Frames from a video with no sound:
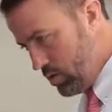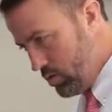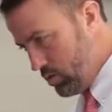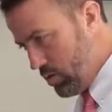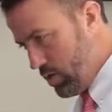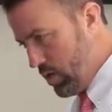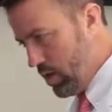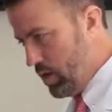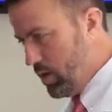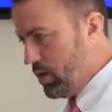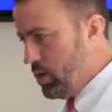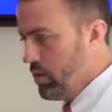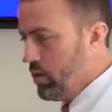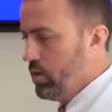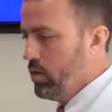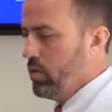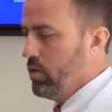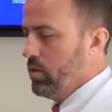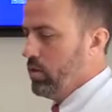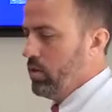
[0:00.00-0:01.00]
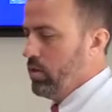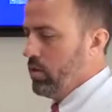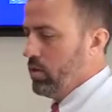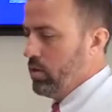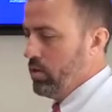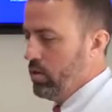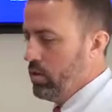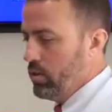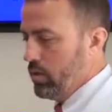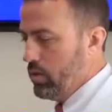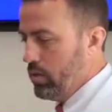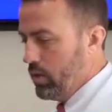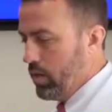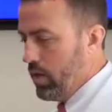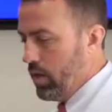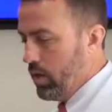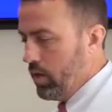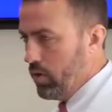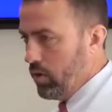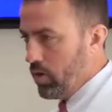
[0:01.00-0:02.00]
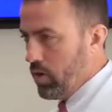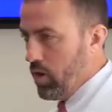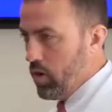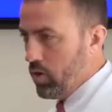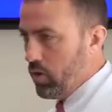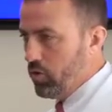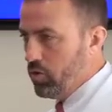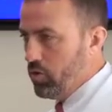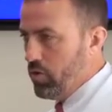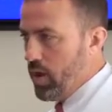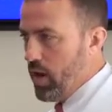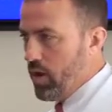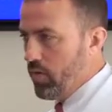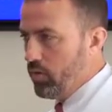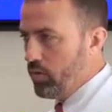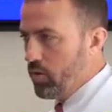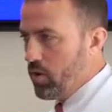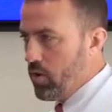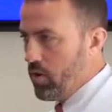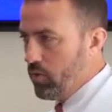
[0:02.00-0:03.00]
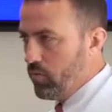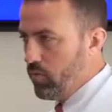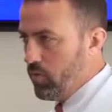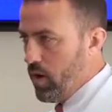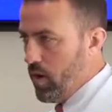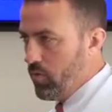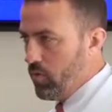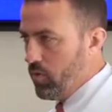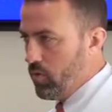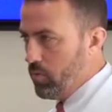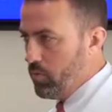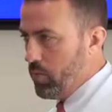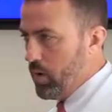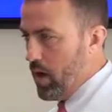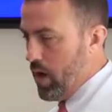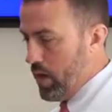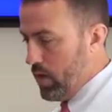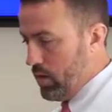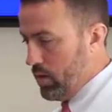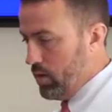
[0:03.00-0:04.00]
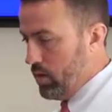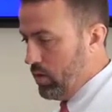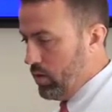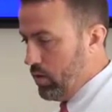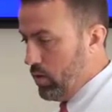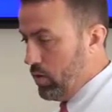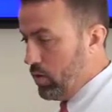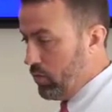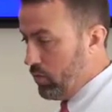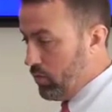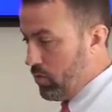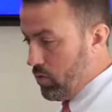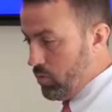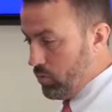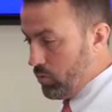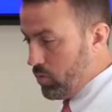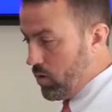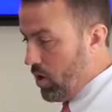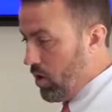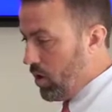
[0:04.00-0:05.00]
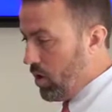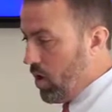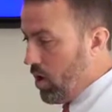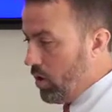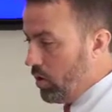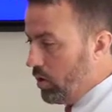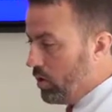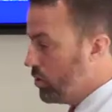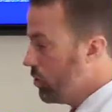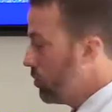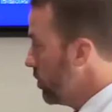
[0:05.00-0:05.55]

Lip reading: right? Again, your cartilage you have is gone forever, but you can form scar cartilage,